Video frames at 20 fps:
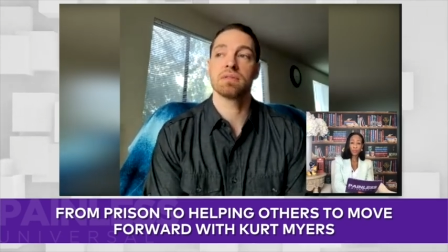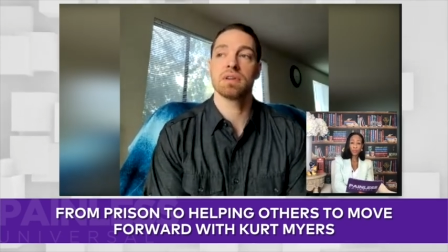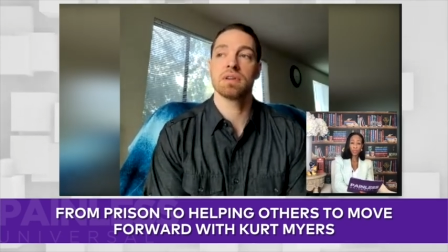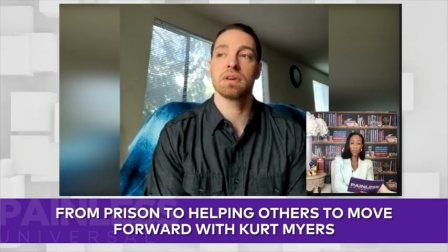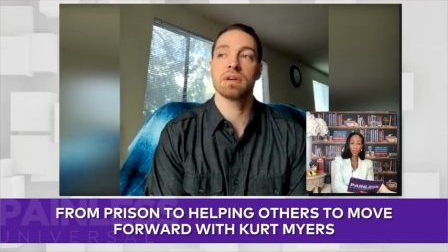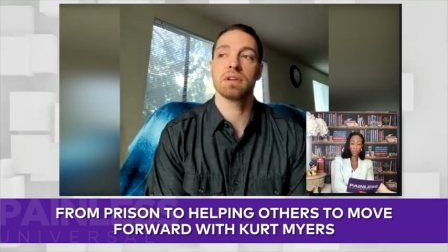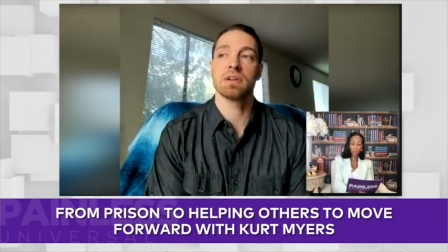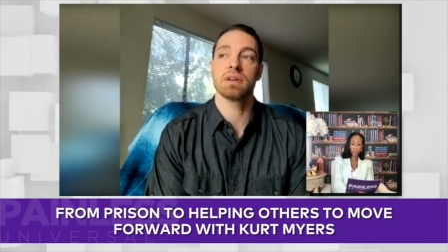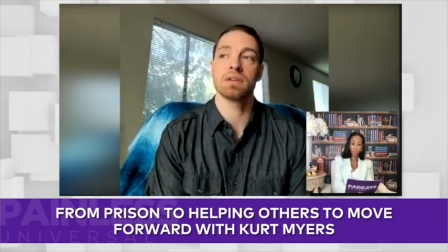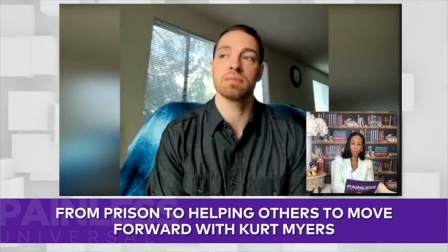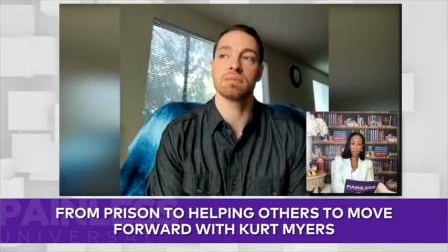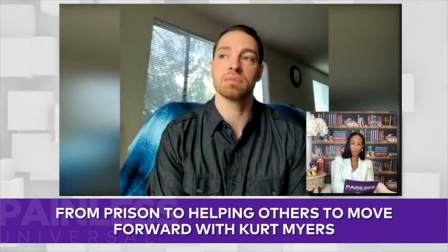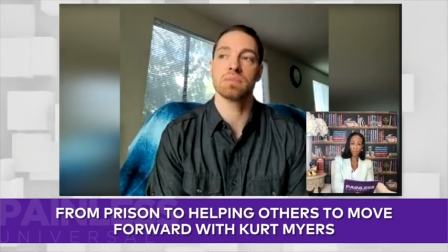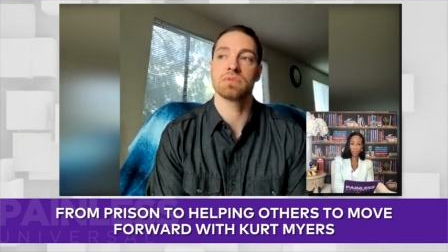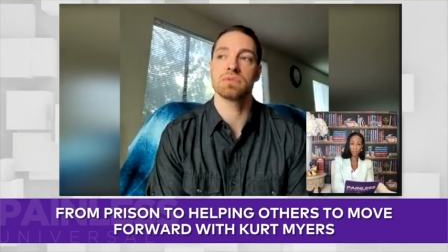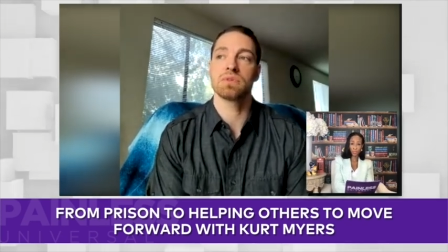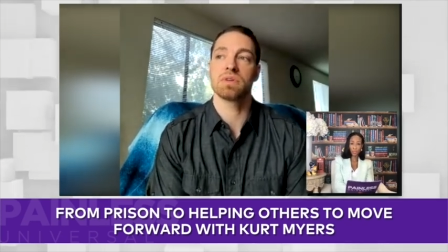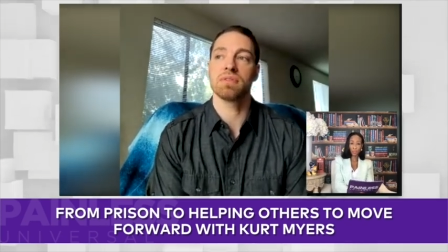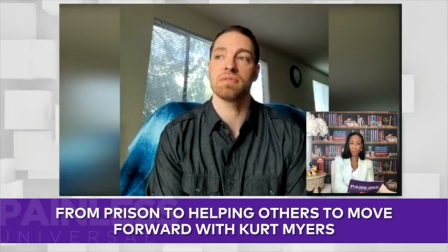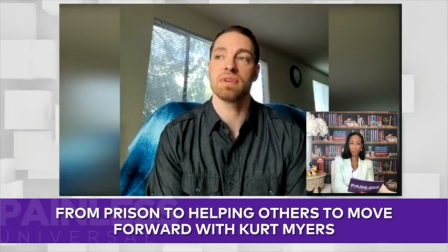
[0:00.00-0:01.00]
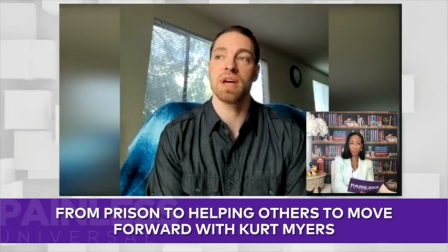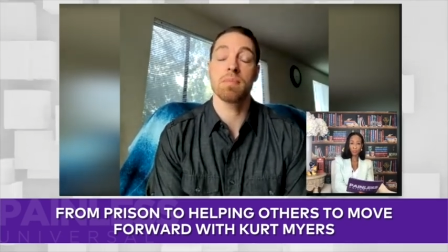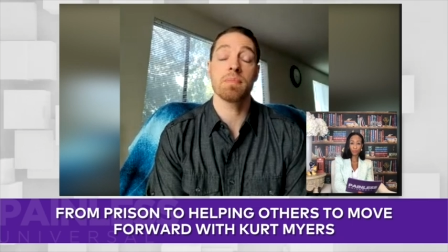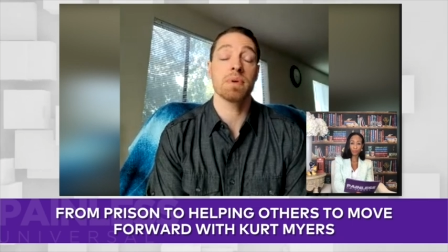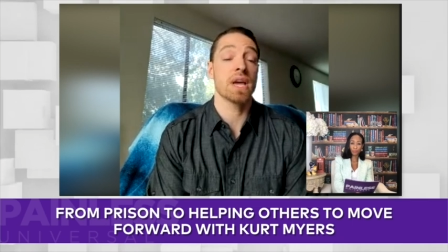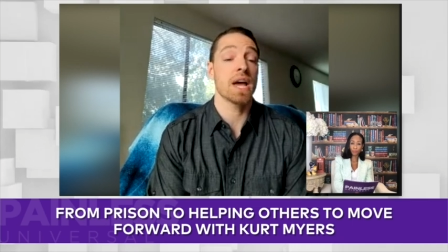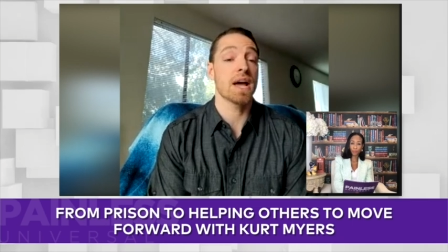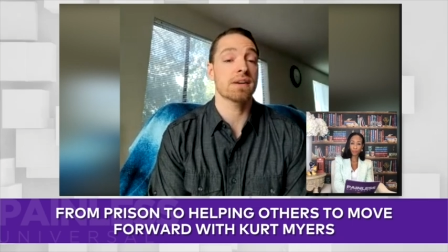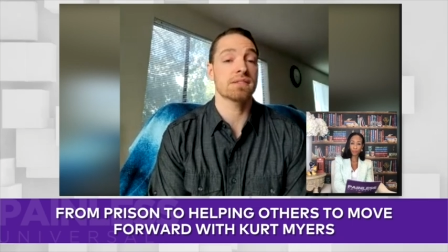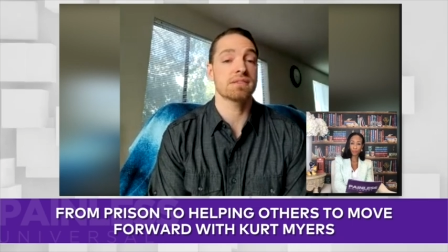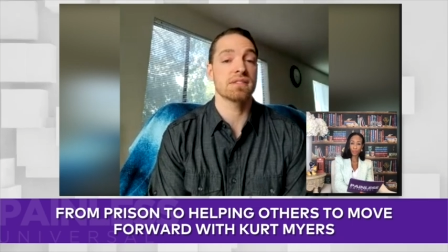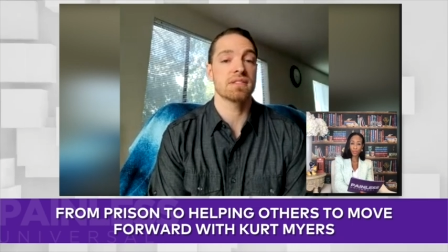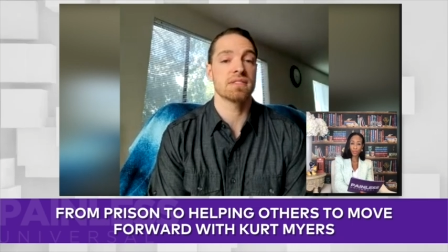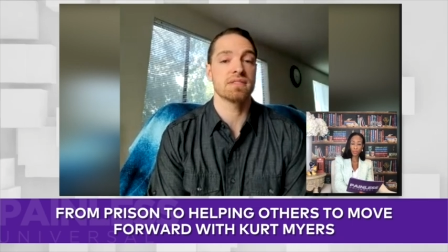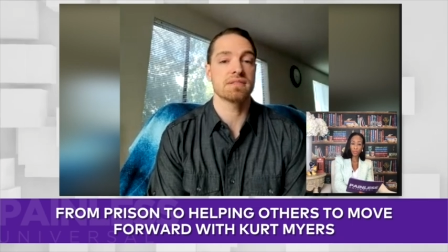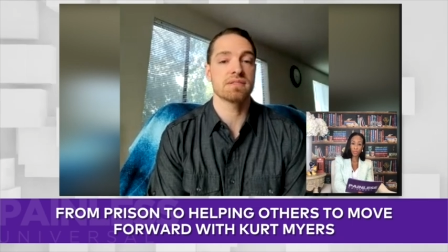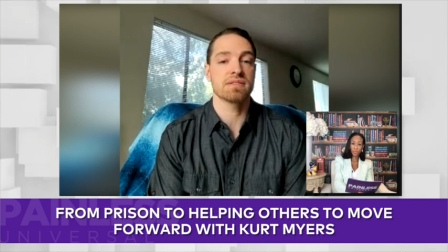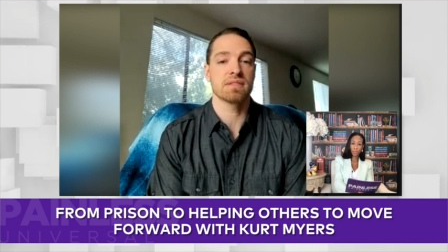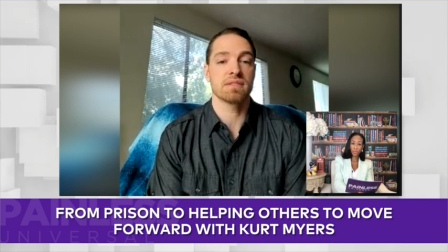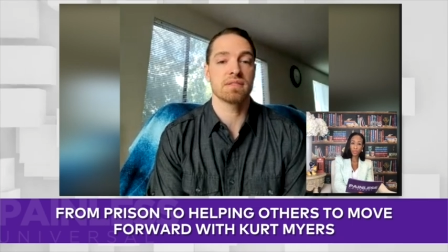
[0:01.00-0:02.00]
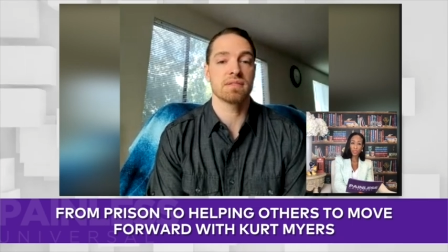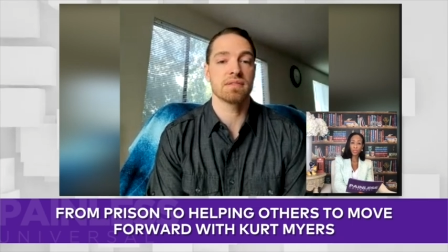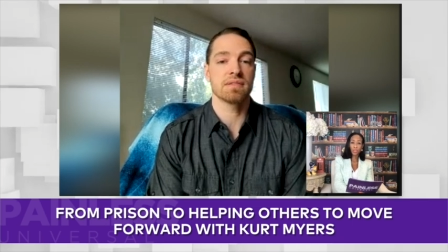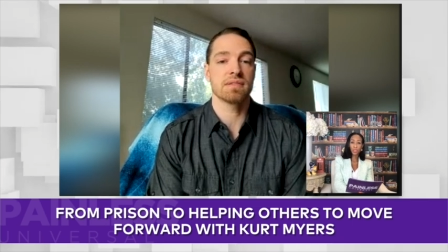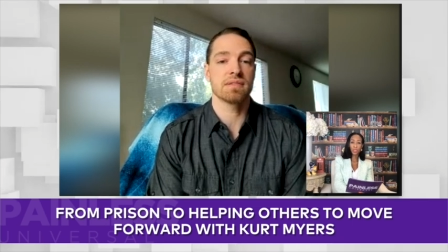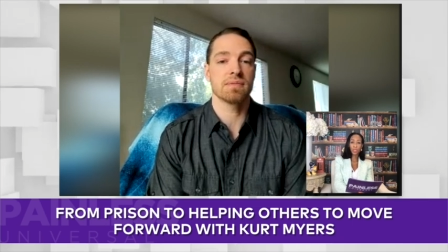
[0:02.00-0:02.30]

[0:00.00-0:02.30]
um, sort of happy accidents uh,